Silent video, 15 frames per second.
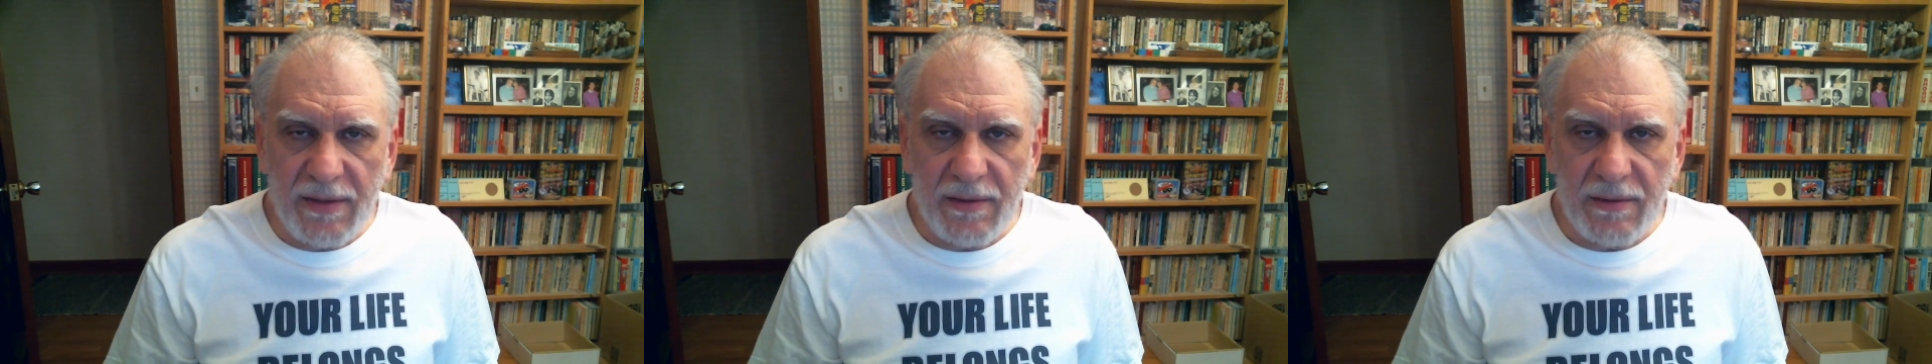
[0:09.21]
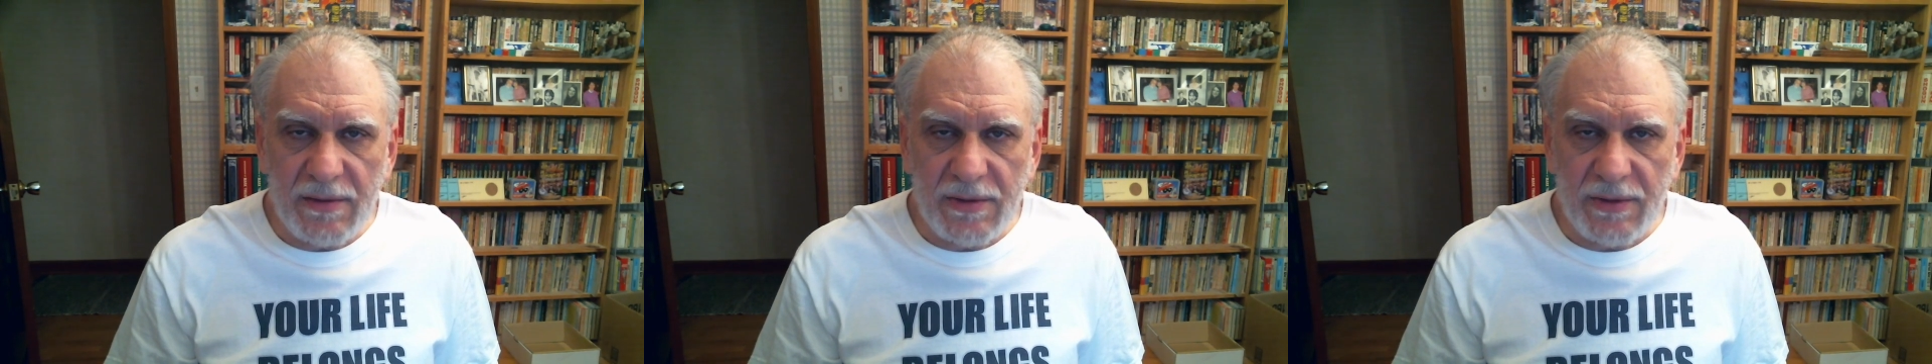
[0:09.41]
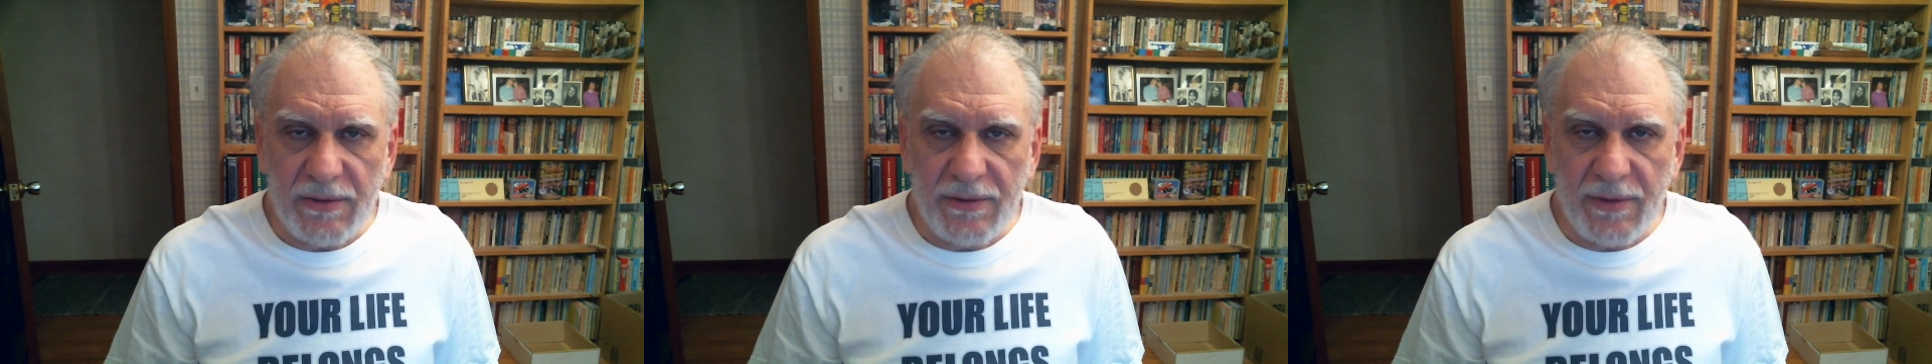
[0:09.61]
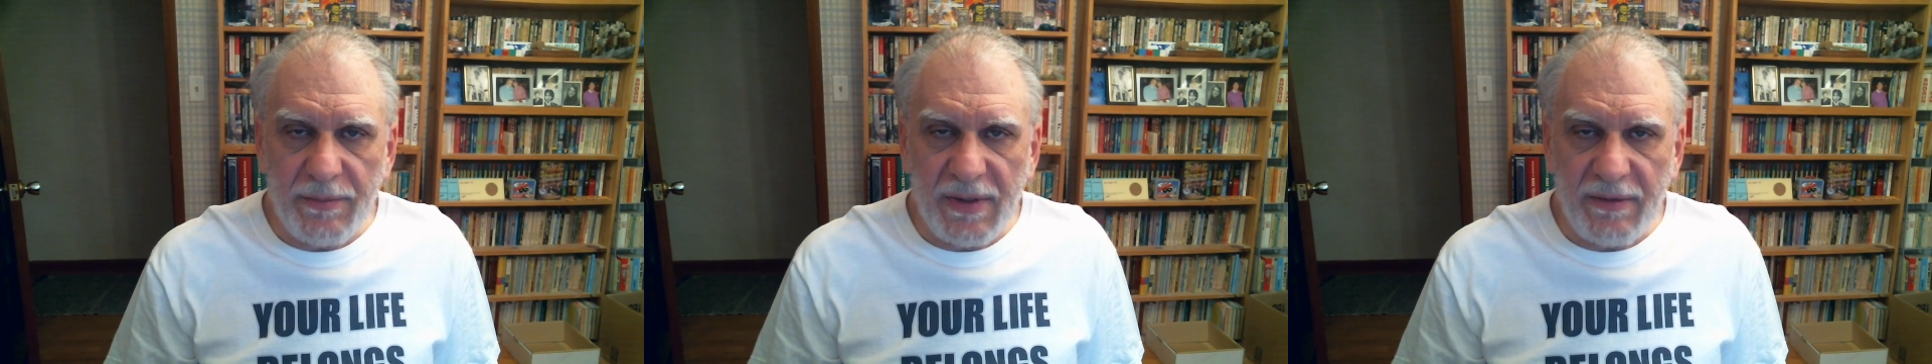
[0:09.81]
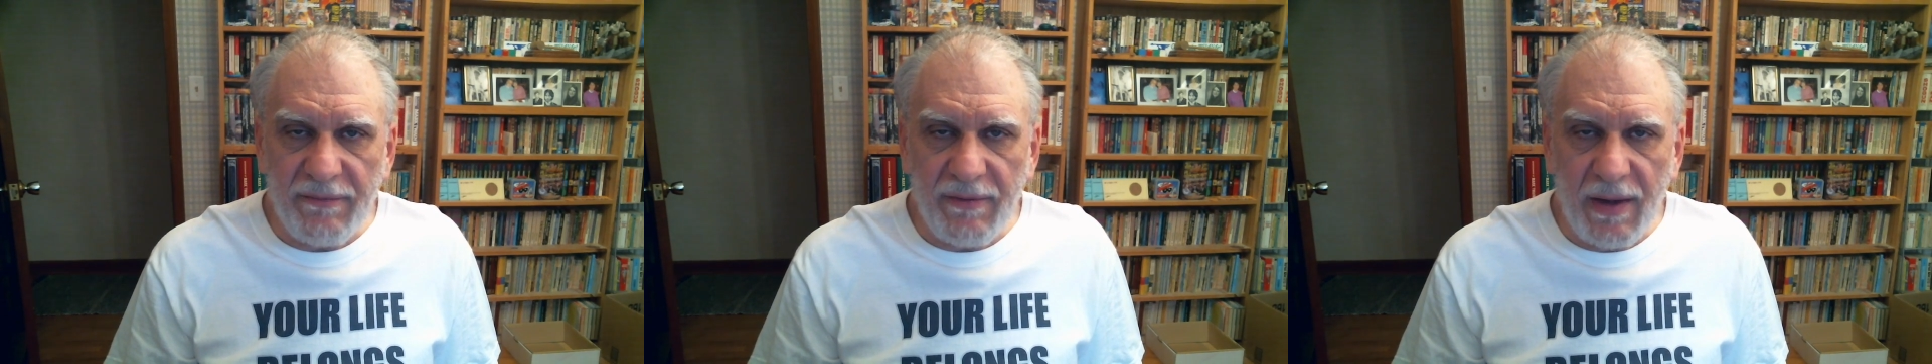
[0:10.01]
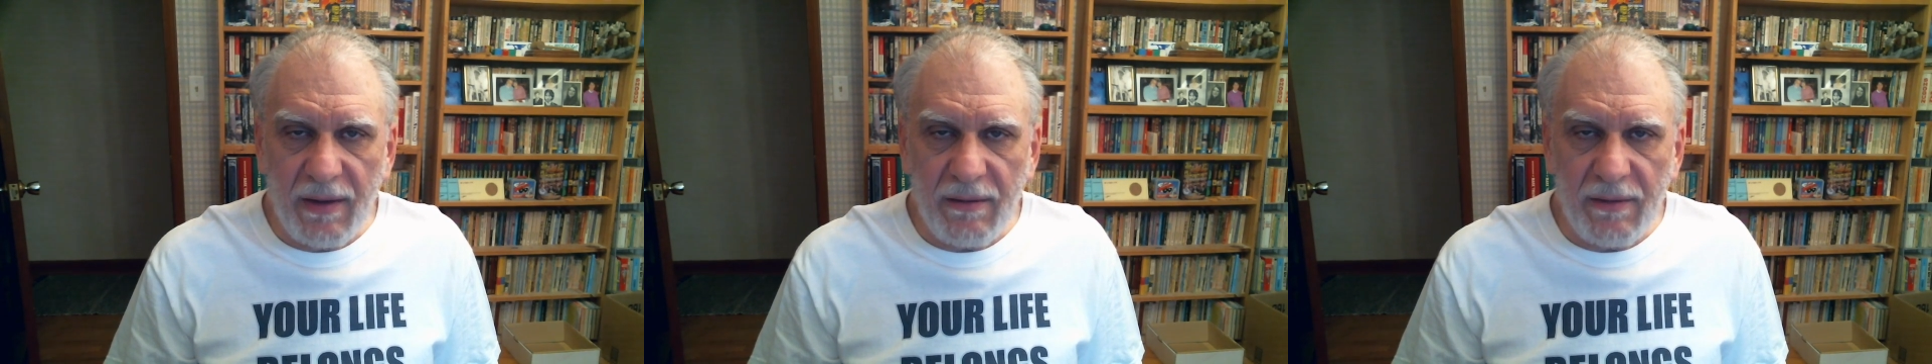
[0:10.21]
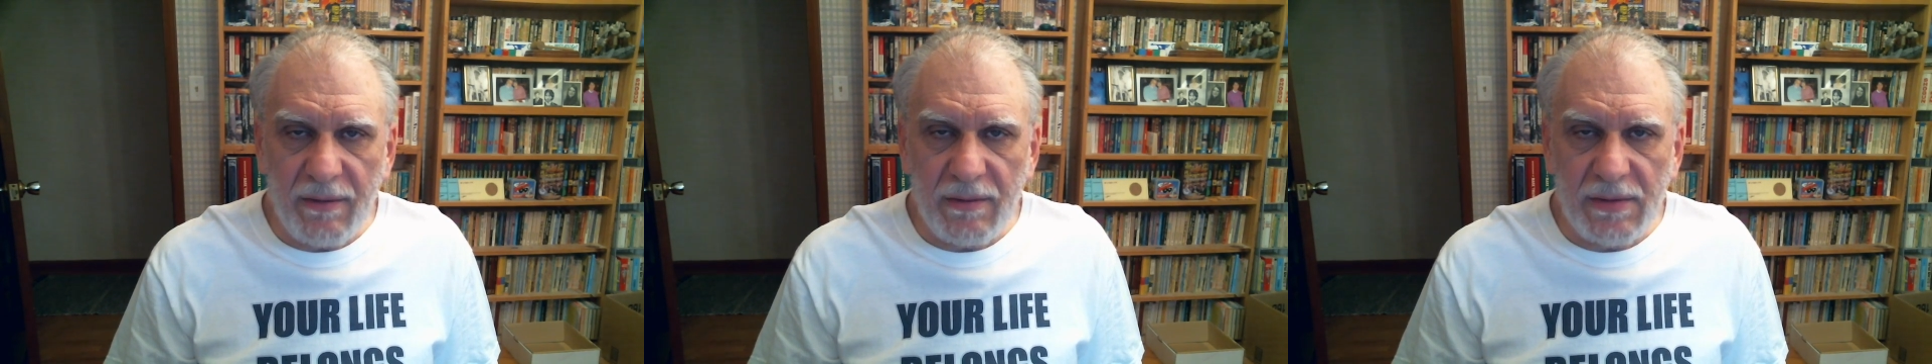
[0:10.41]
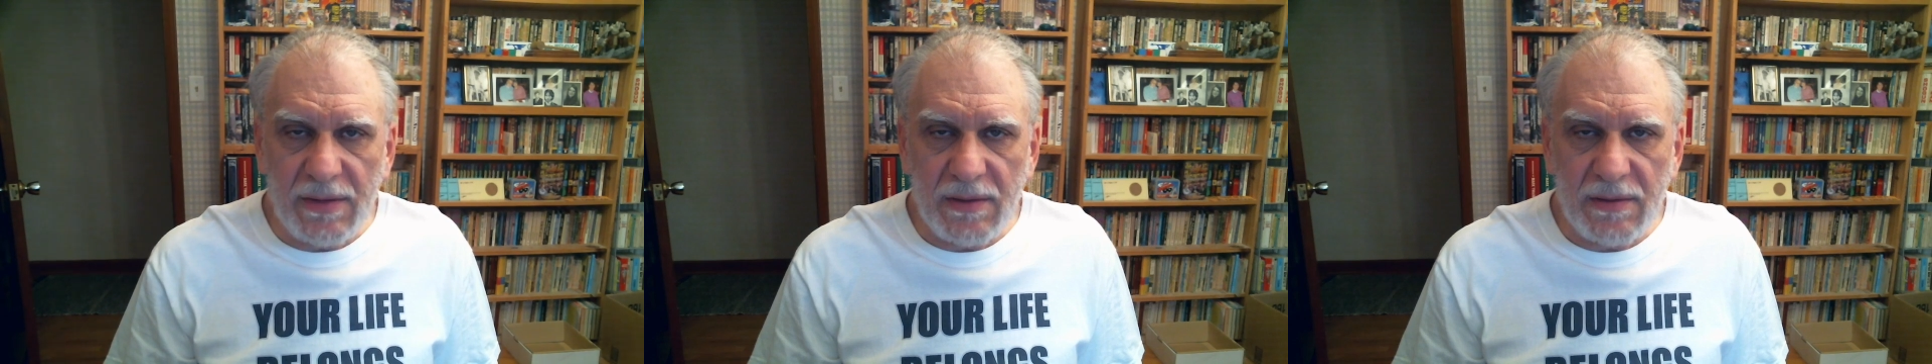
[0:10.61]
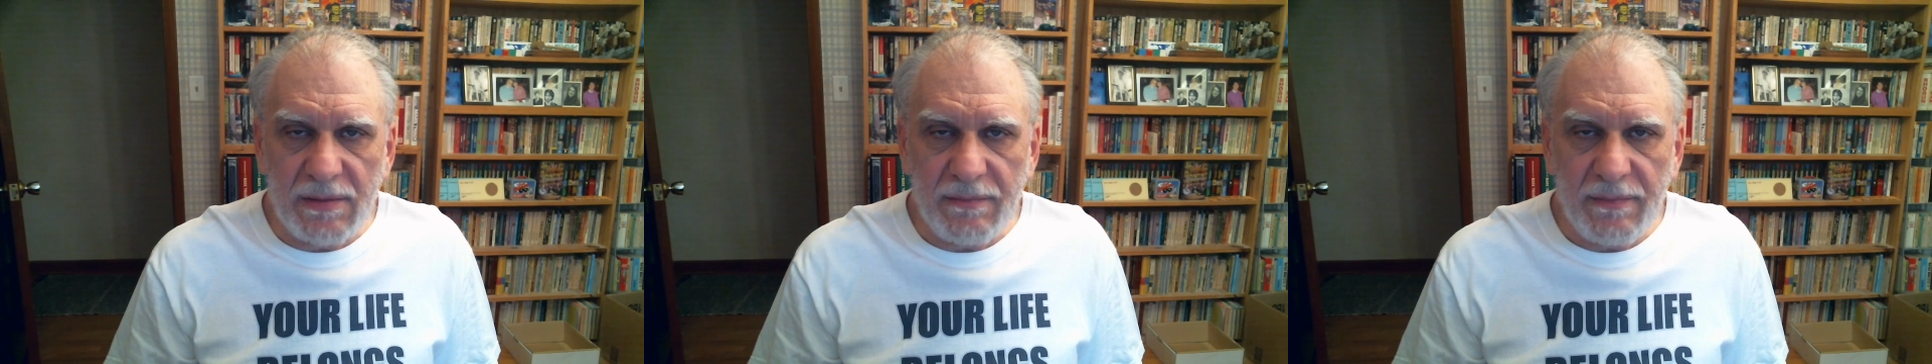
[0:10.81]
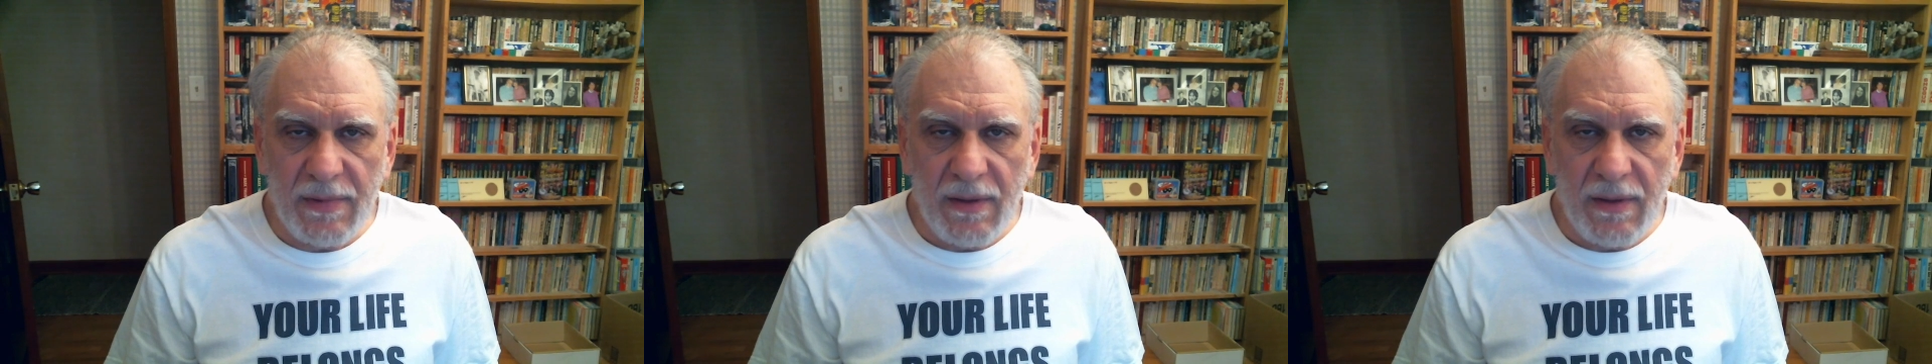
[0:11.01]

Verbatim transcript: to insert their big fat noses.